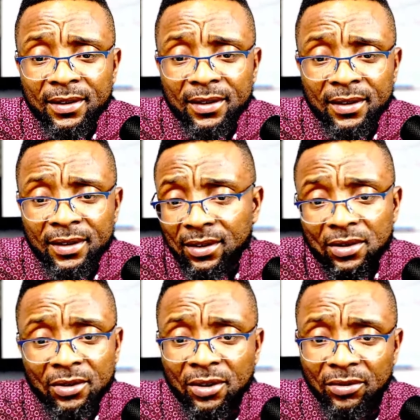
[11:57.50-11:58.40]
I just
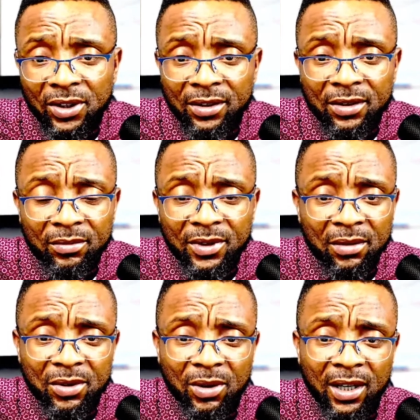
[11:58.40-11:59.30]
thought of that sometimes
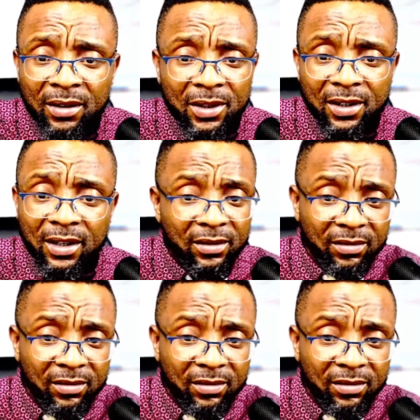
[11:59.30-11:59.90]
while I was like,